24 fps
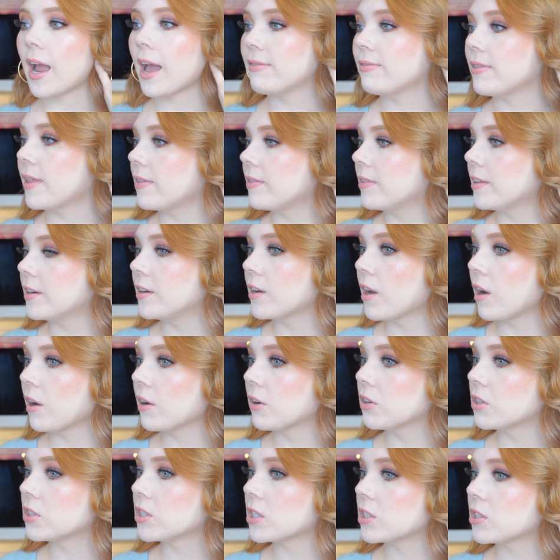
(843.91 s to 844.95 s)
and then the
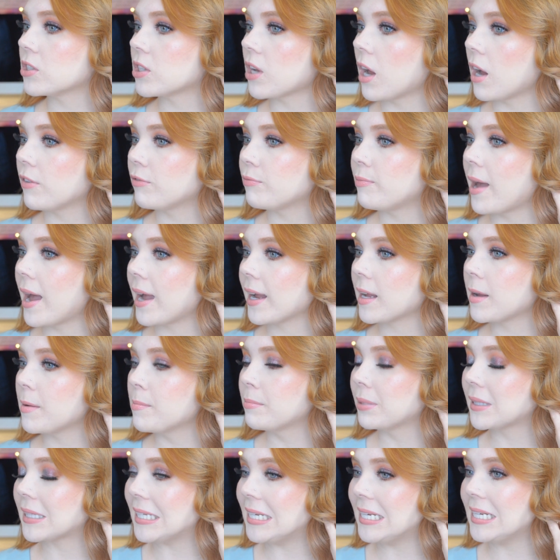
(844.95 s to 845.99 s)
NARS Soft Matte
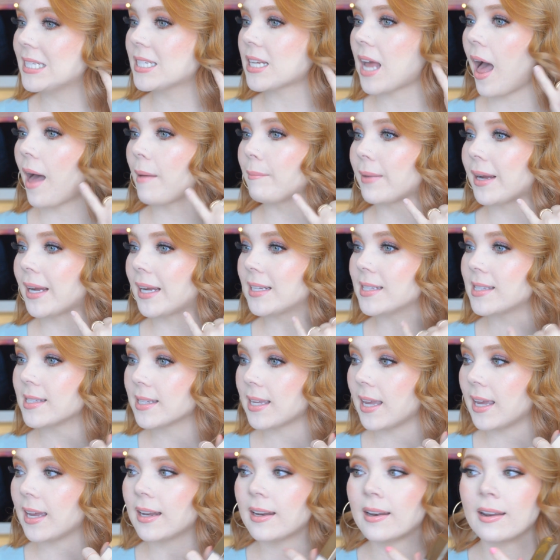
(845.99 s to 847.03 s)
Complete on my
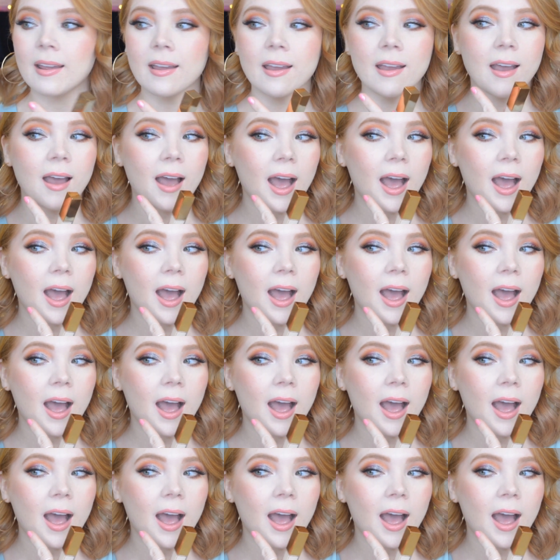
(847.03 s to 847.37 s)
skin.